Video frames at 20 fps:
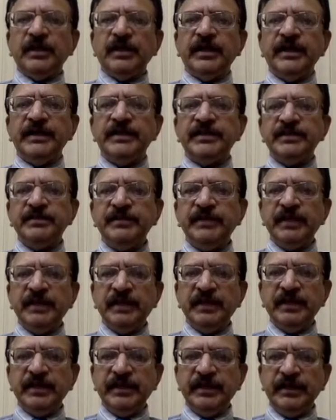And
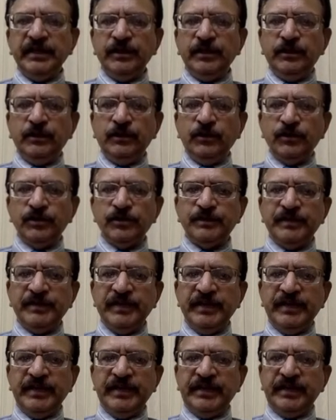similarly, in low
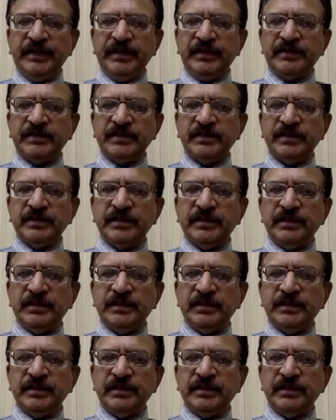speed areas,